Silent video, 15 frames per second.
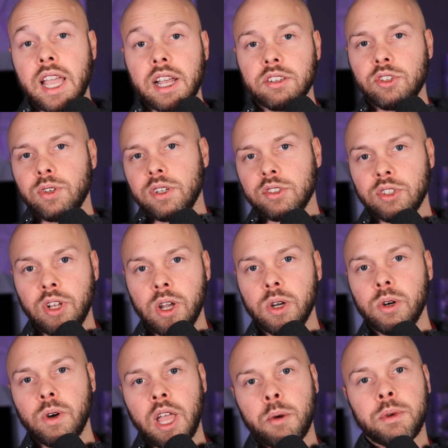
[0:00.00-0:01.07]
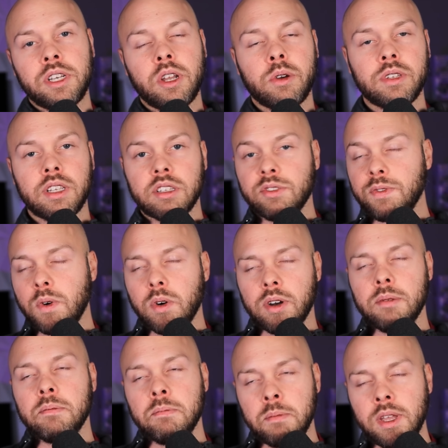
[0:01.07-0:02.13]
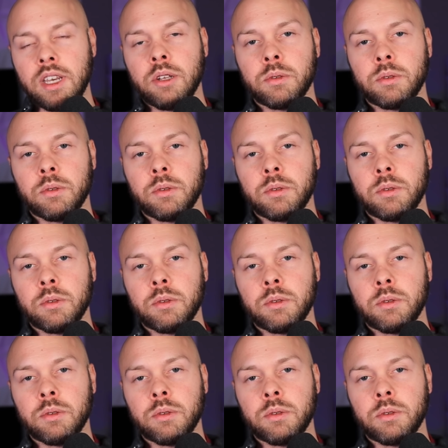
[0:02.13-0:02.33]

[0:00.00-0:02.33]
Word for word: answer is no, and we know this for many